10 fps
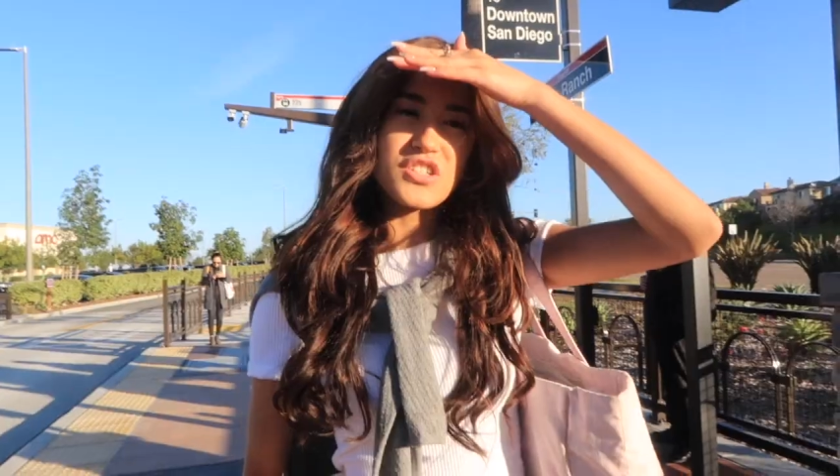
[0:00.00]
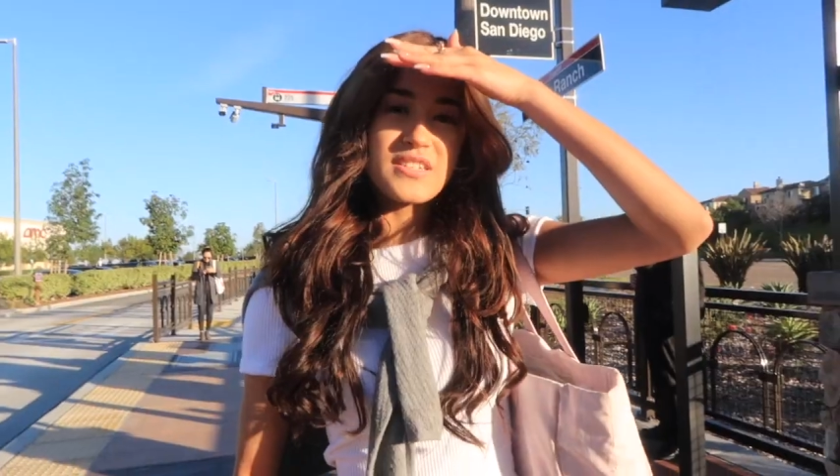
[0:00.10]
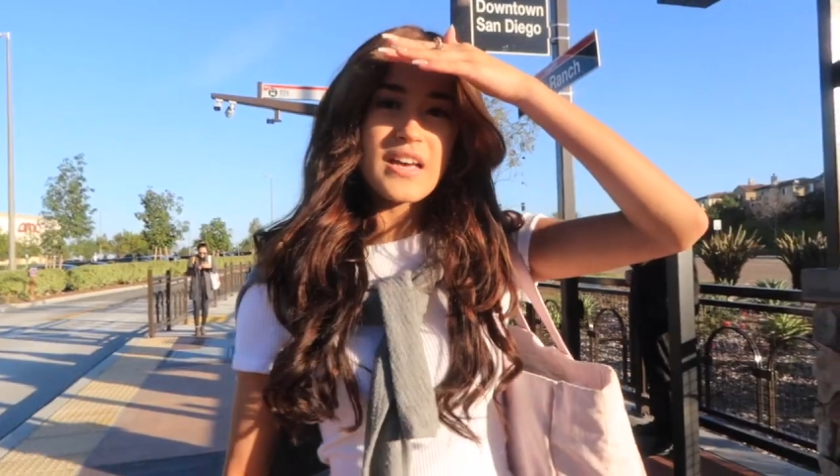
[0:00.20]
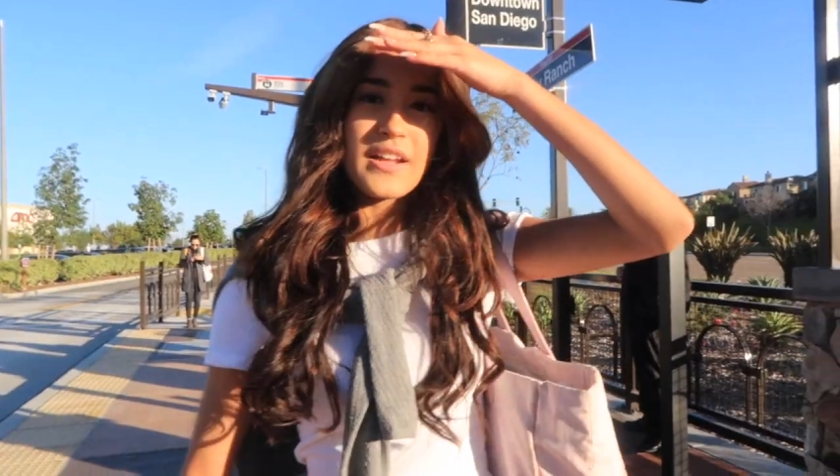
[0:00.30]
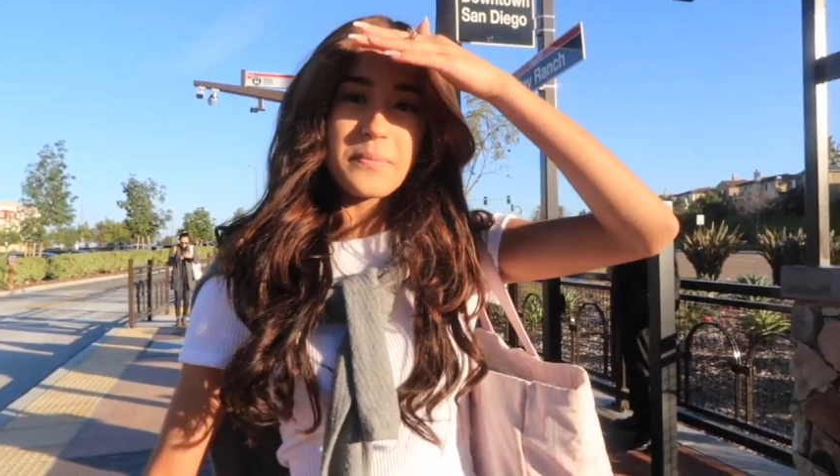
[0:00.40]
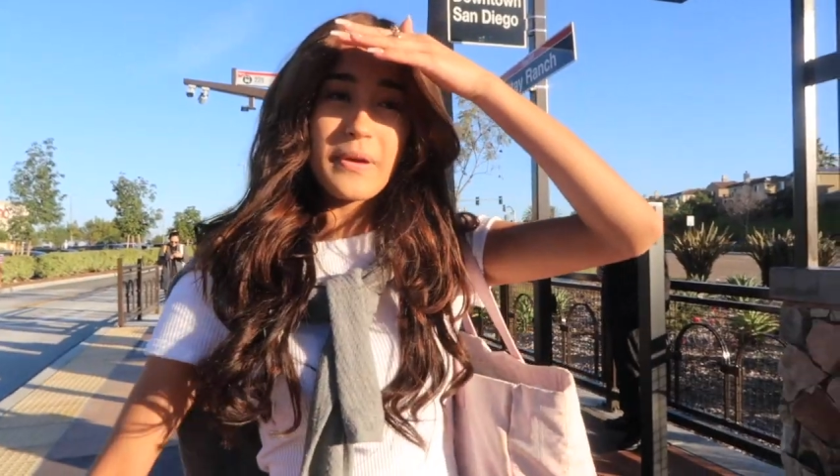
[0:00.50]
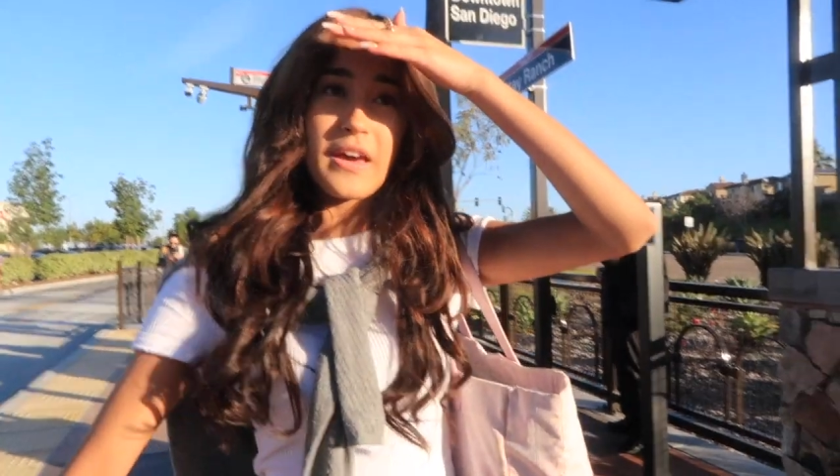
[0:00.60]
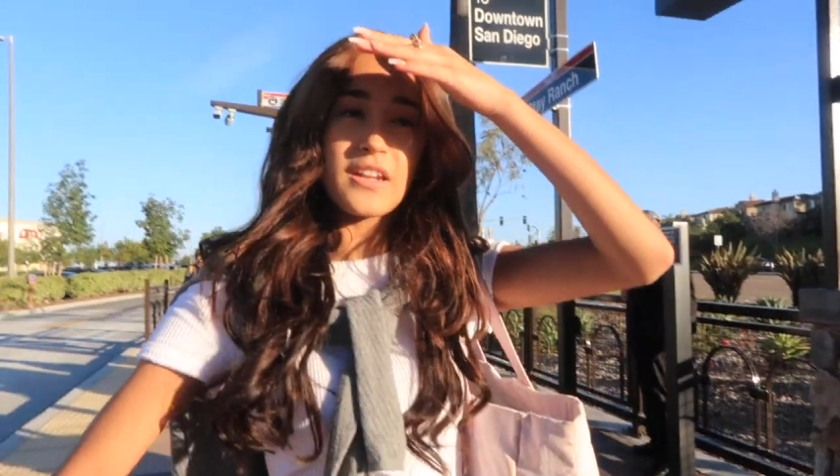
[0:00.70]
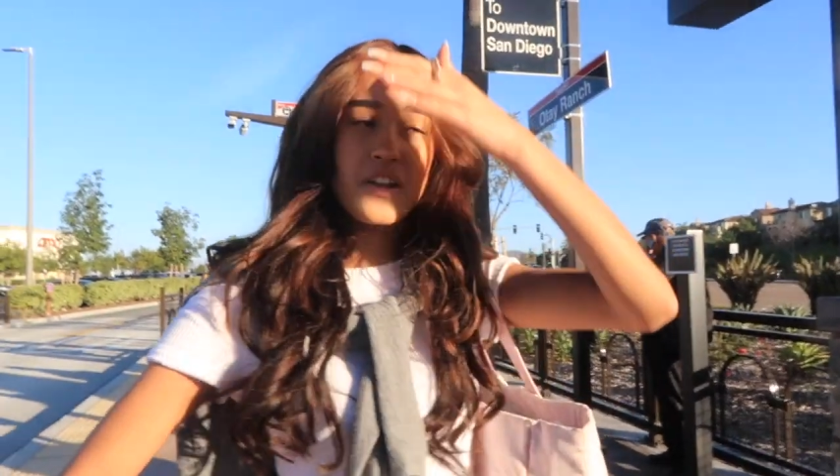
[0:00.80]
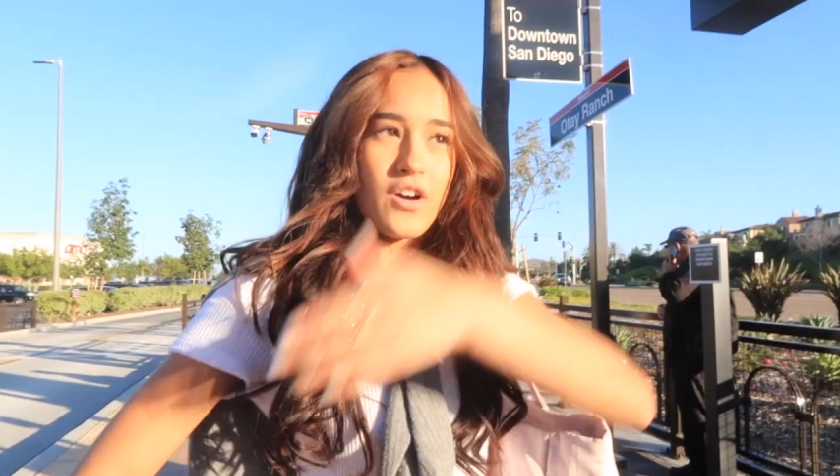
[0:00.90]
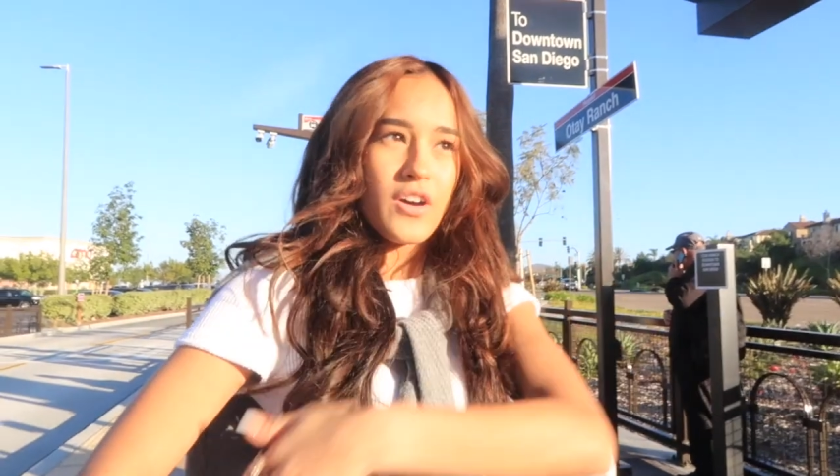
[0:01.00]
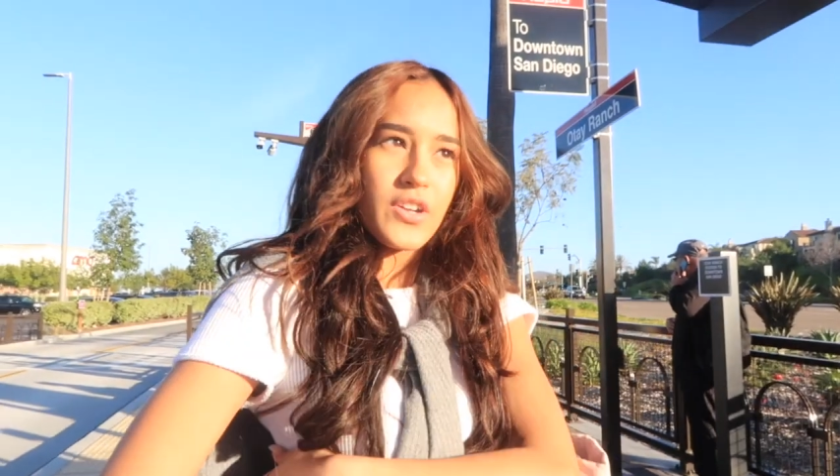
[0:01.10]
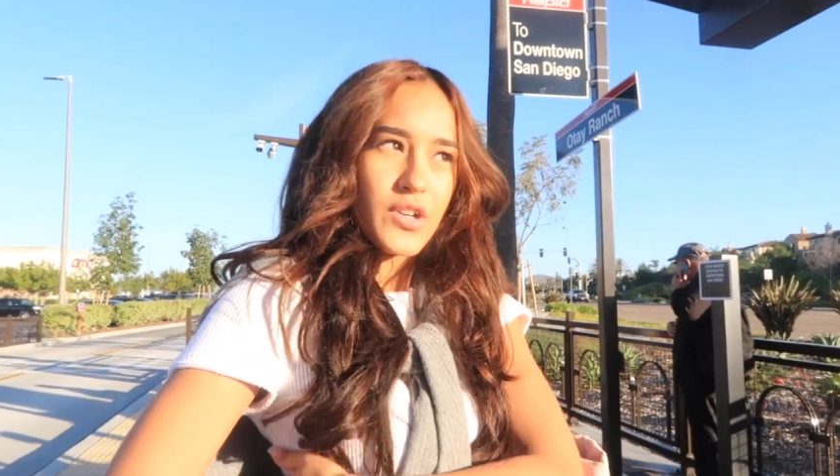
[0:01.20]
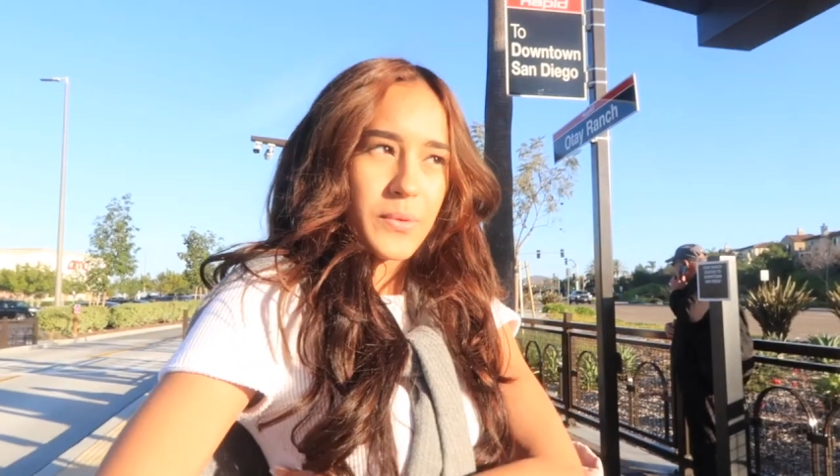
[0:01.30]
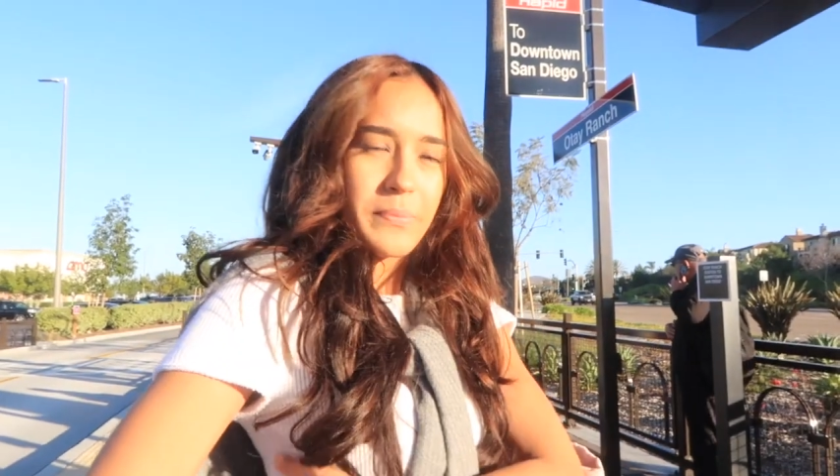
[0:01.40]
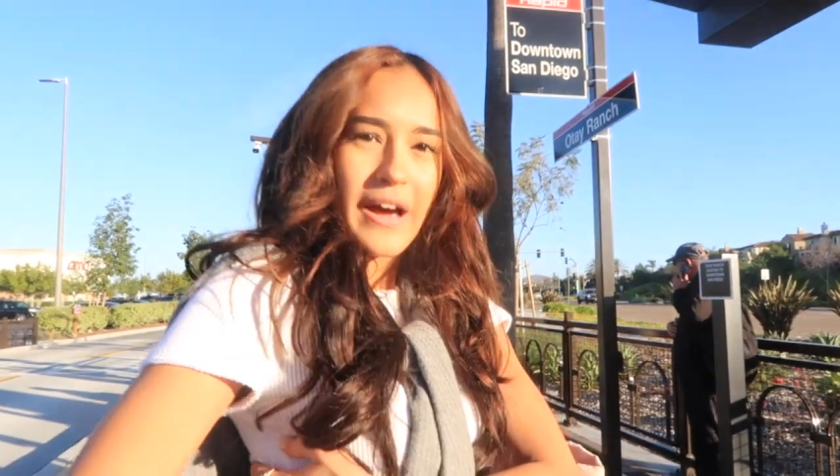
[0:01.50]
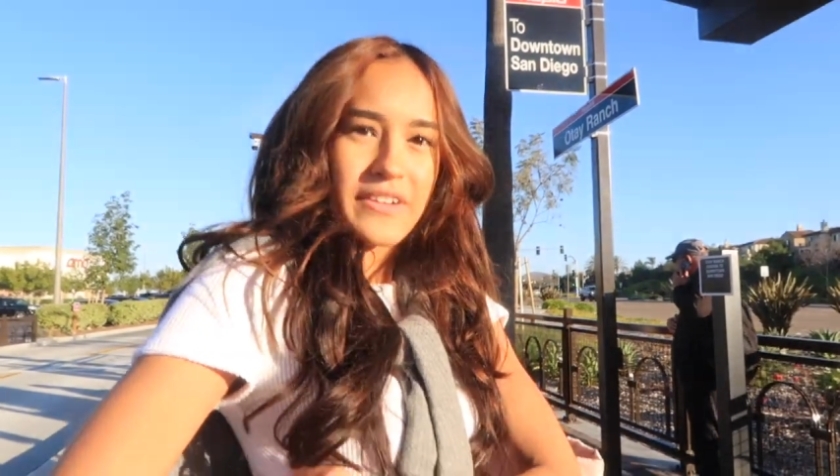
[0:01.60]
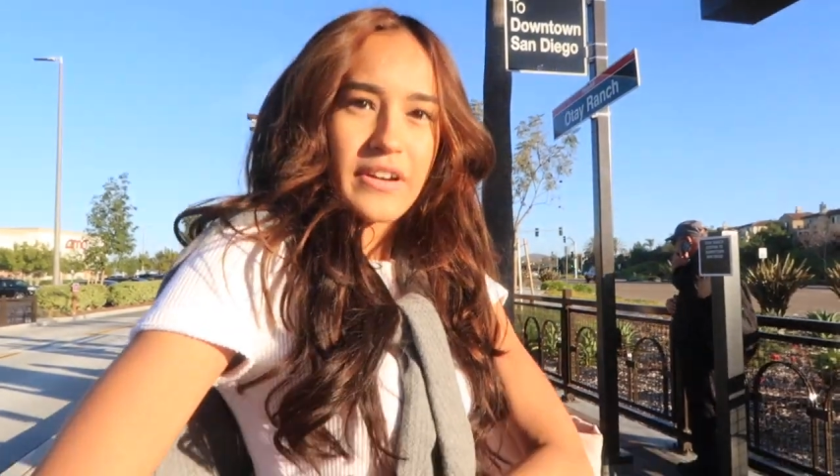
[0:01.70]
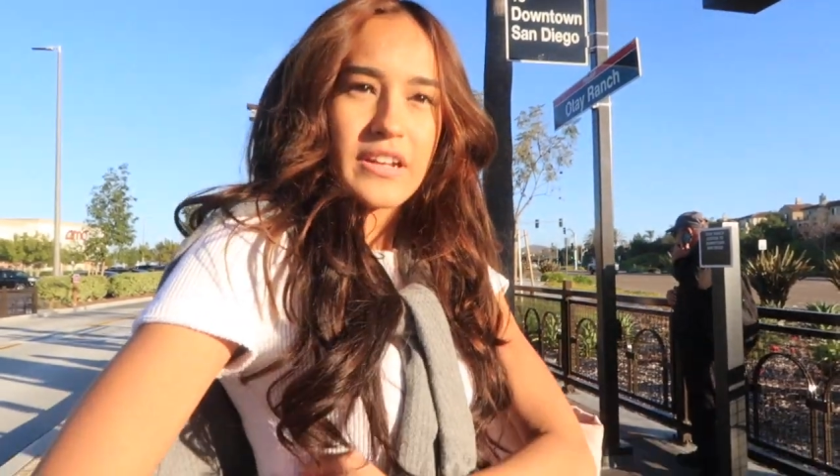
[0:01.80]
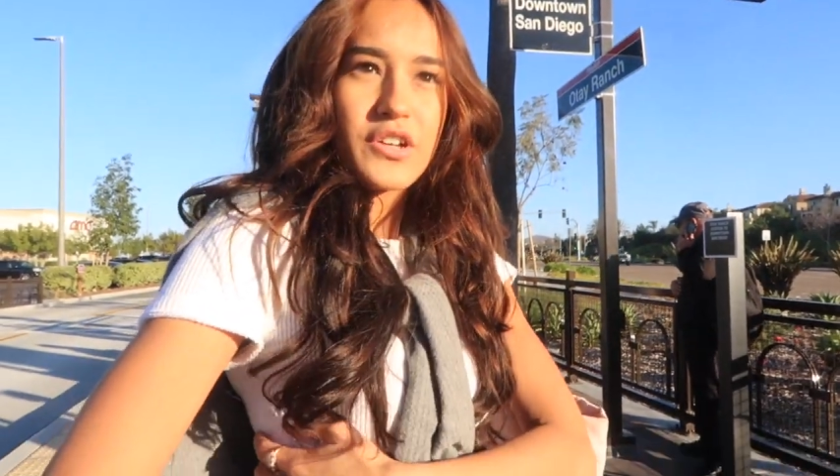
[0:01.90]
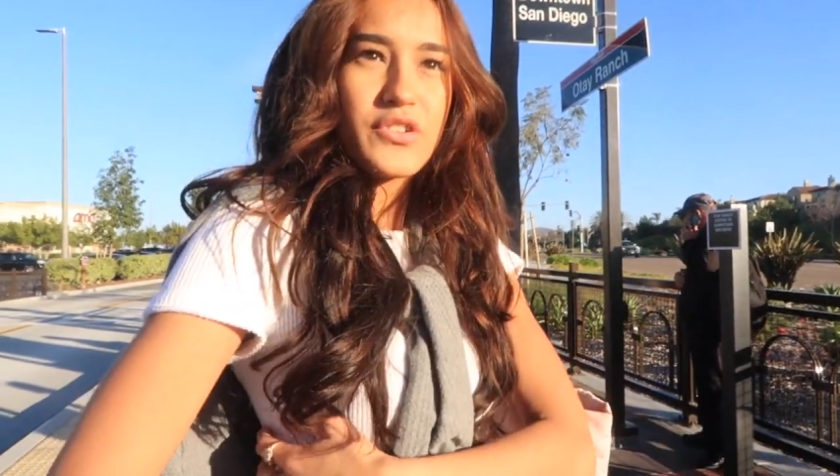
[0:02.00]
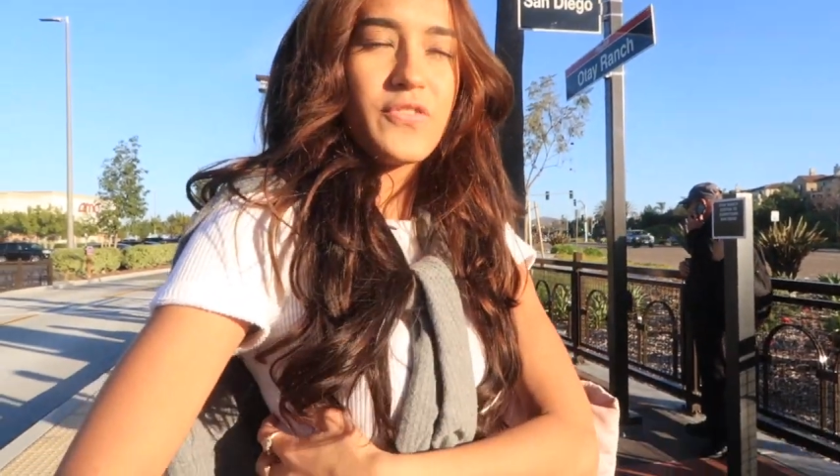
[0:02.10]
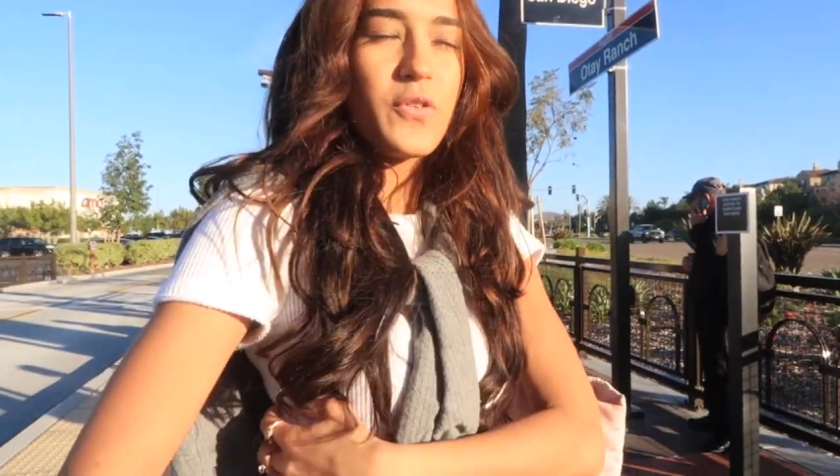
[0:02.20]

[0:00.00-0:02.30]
she's had a pain on her back right here